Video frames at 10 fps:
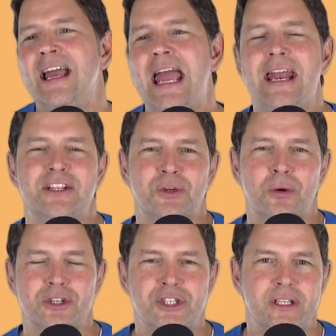had its
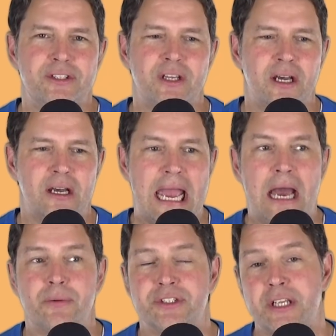origins
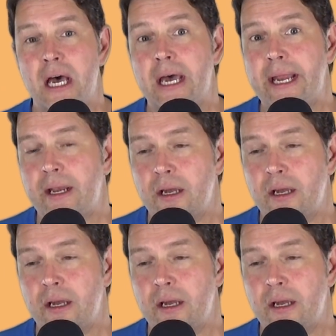outside